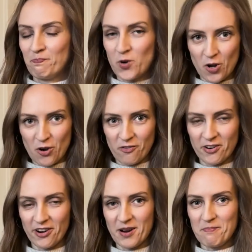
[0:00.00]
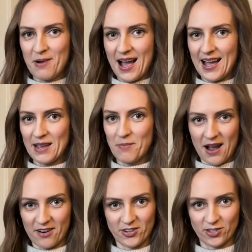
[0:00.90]
pullover by
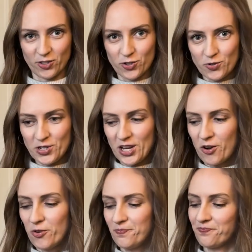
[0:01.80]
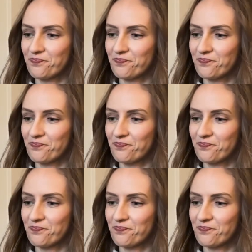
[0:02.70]
Bara Studio.